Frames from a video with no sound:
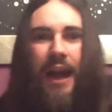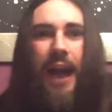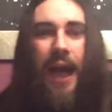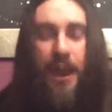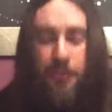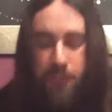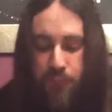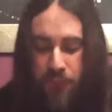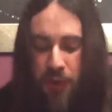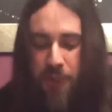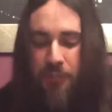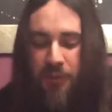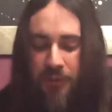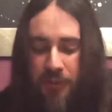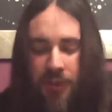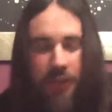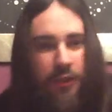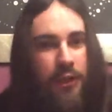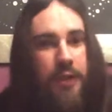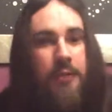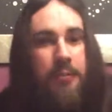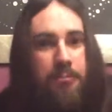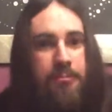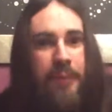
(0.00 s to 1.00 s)
I'm gonna
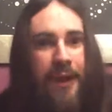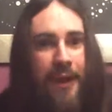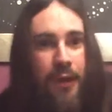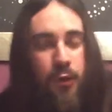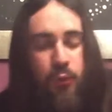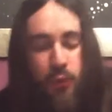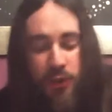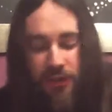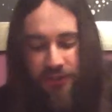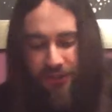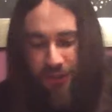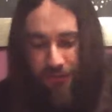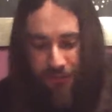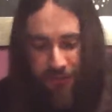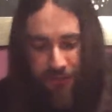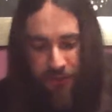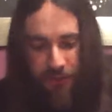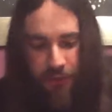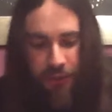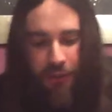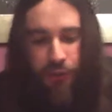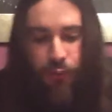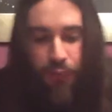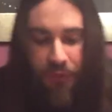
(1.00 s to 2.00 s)
learn backwards. I'm gonna
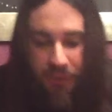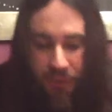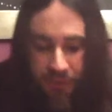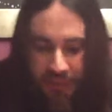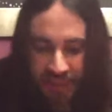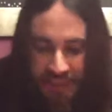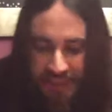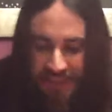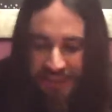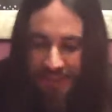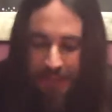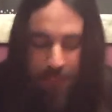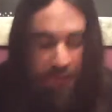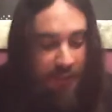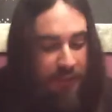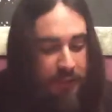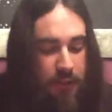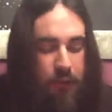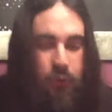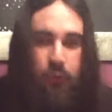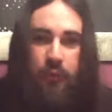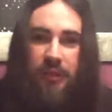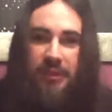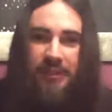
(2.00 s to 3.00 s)
learn with this. I'm
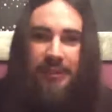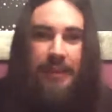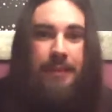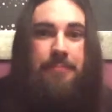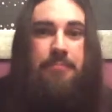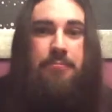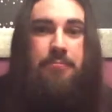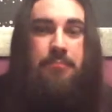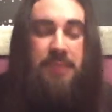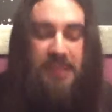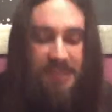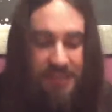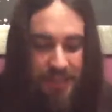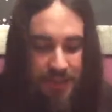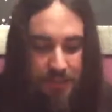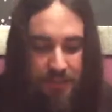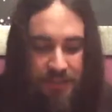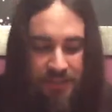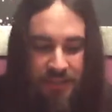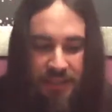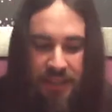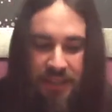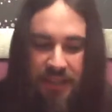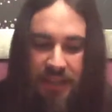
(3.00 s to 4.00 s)
gonna do the same
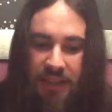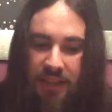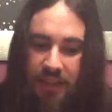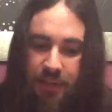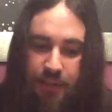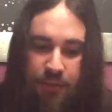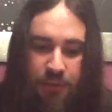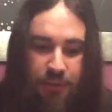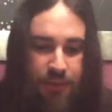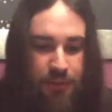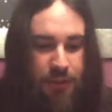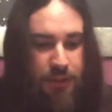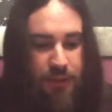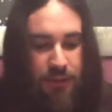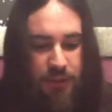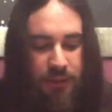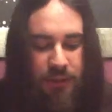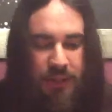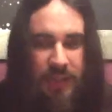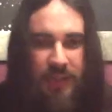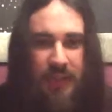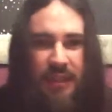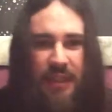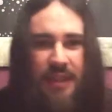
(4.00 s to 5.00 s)
thing that I used
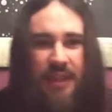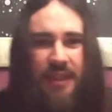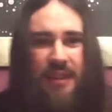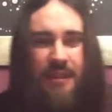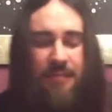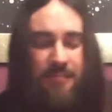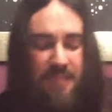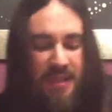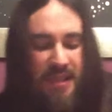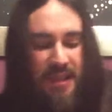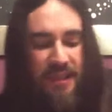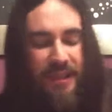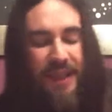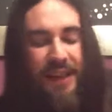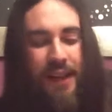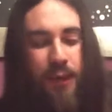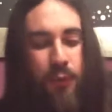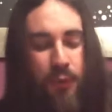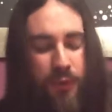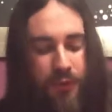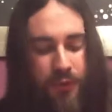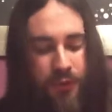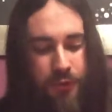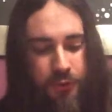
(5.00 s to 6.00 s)
that I
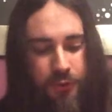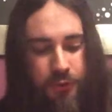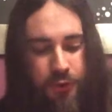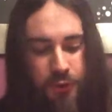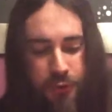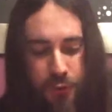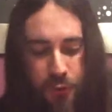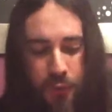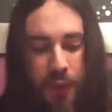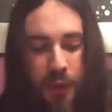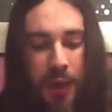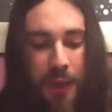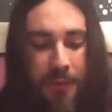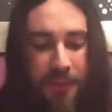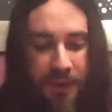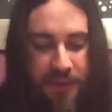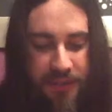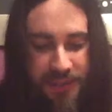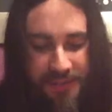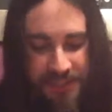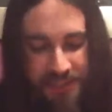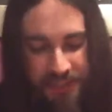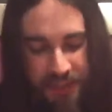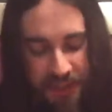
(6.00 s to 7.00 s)
wanted to do. I'm
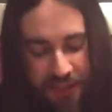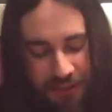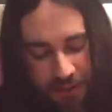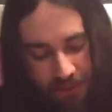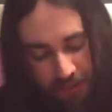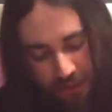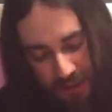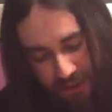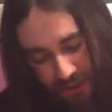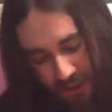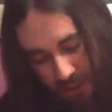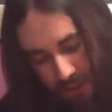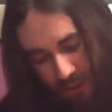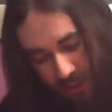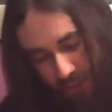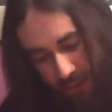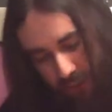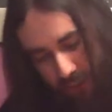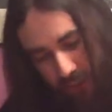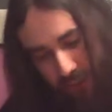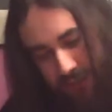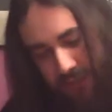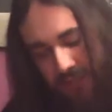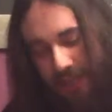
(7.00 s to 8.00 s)
gonna study my
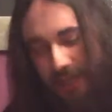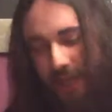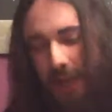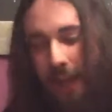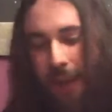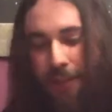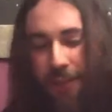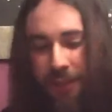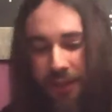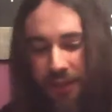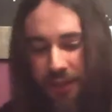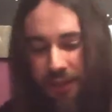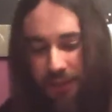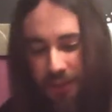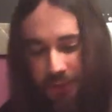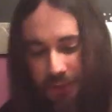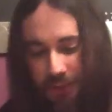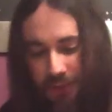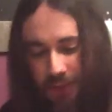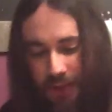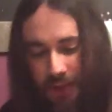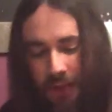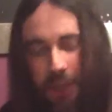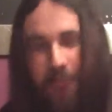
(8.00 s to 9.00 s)
dialogues. I'm gonna
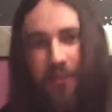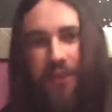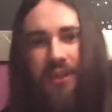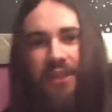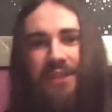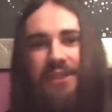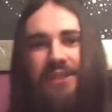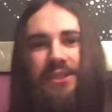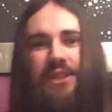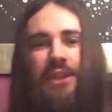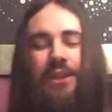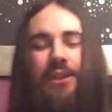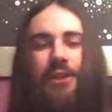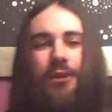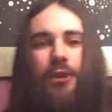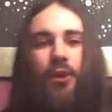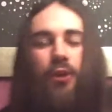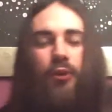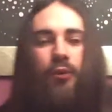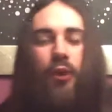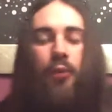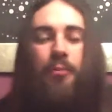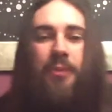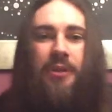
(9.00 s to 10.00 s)
study the
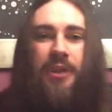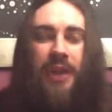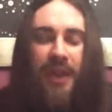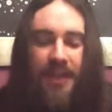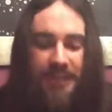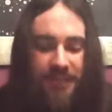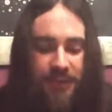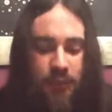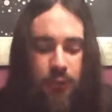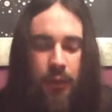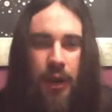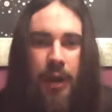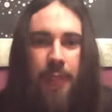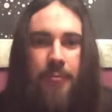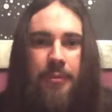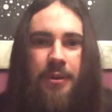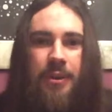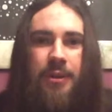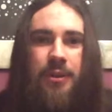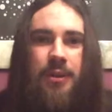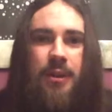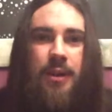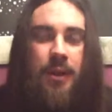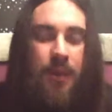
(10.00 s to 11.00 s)
Romanized
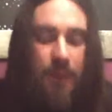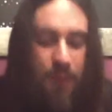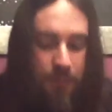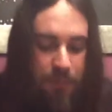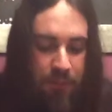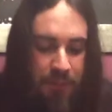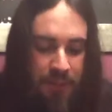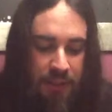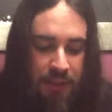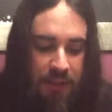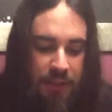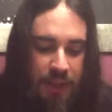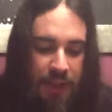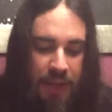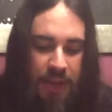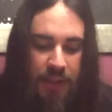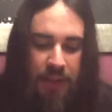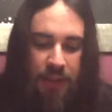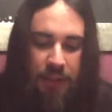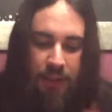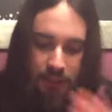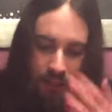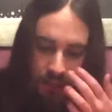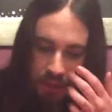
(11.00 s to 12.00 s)
grammar. But
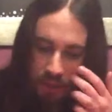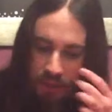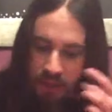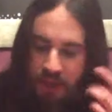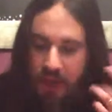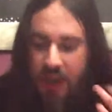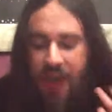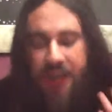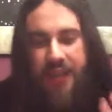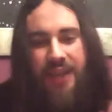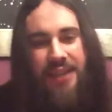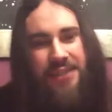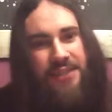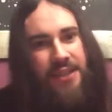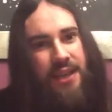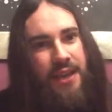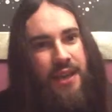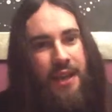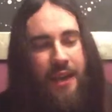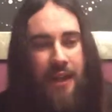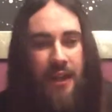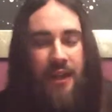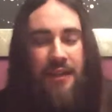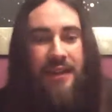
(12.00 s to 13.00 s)
then I guess I
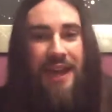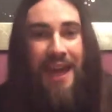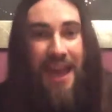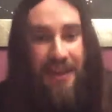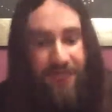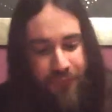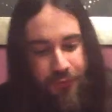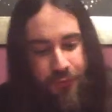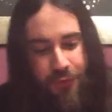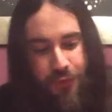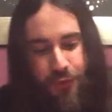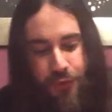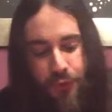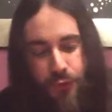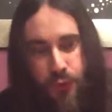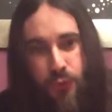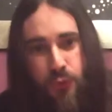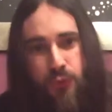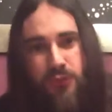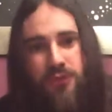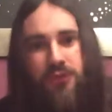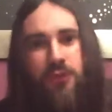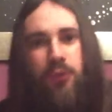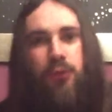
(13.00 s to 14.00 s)
have to
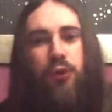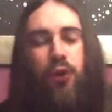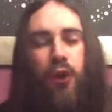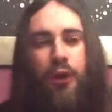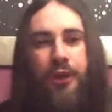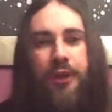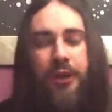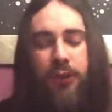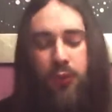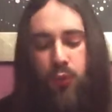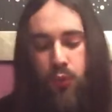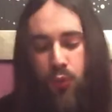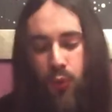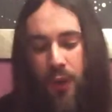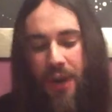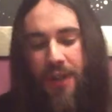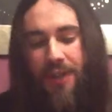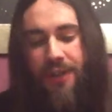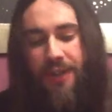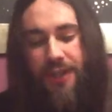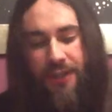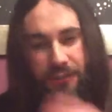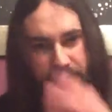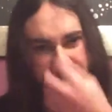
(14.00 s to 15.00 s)
use colloquial
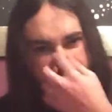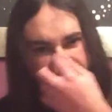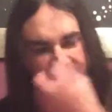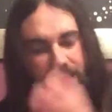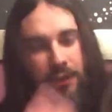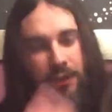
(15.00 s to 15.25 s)
Ukrainian.